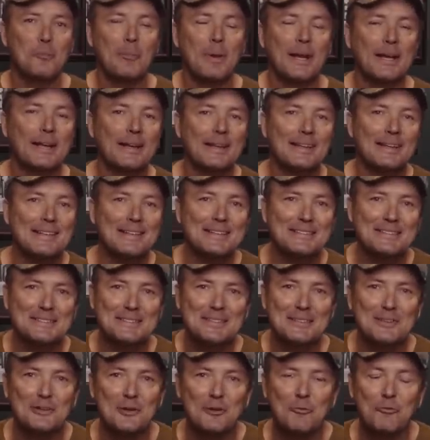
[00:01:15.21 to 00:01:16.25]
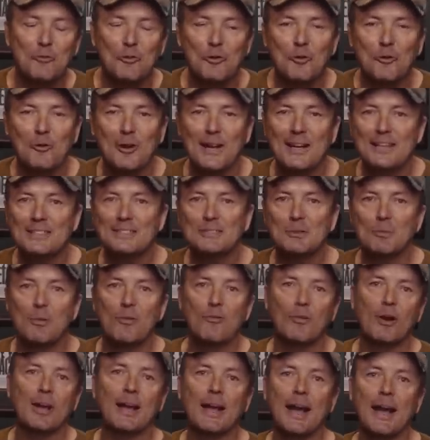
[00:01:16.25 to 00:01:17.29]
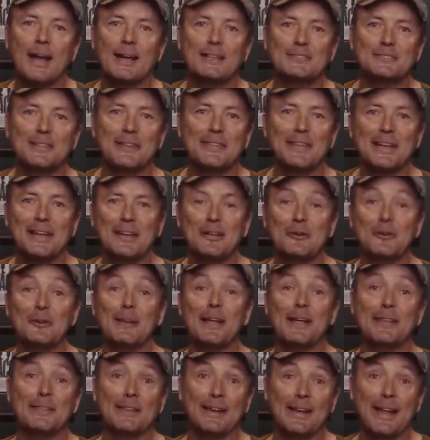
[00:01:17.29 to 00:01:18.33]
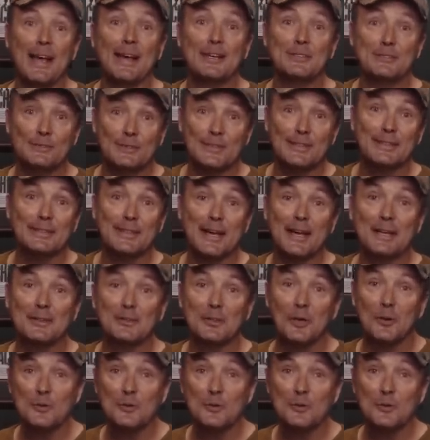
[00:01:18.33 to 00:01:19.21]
make it easier for uh, some of our guys on the internet that actually take